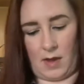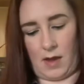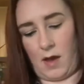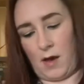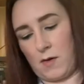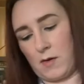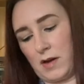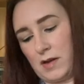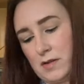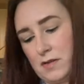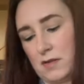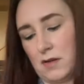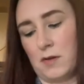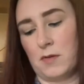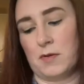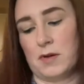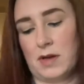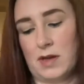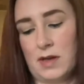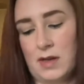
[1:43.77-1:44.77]
Okay, so
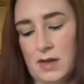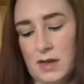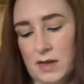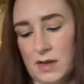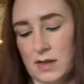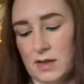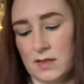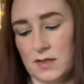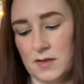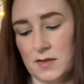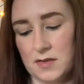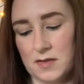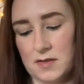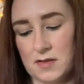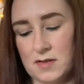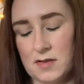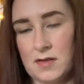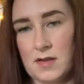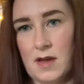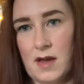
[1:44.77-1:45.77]
this
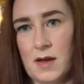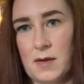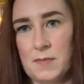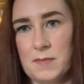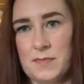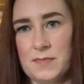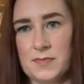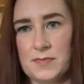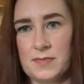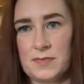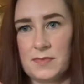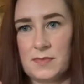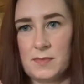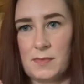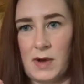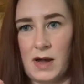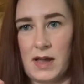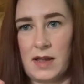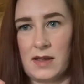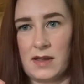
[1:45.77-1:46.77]
is
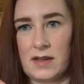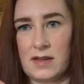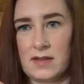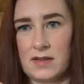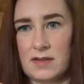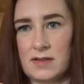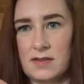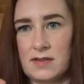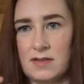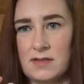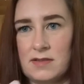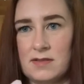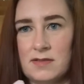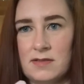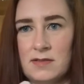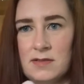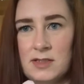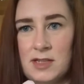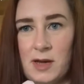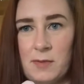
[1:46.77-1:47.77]
my
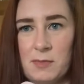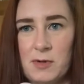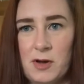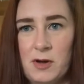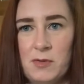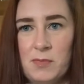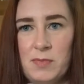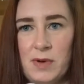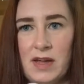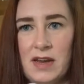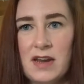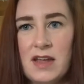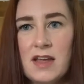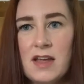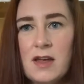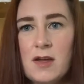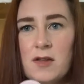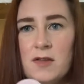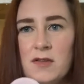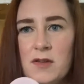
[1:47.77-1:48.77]
top coat, but
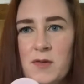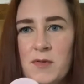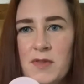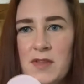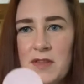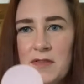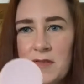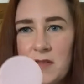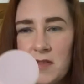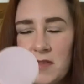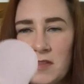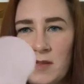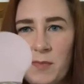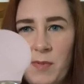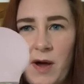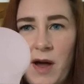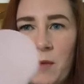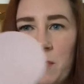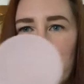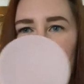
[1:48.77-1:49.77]
so this is the
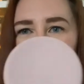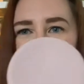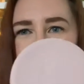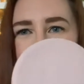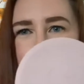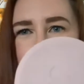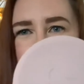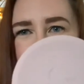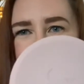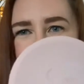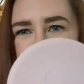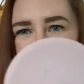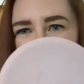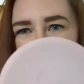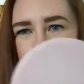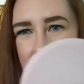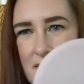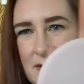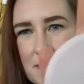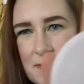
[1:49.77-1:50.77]
poppy,
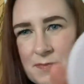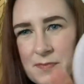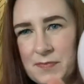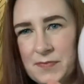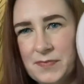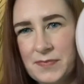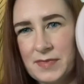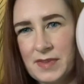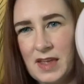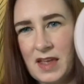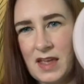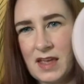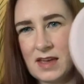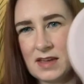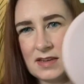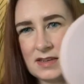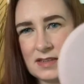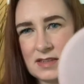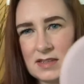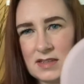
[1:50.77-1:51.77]

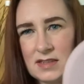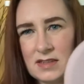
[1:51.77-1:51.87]
and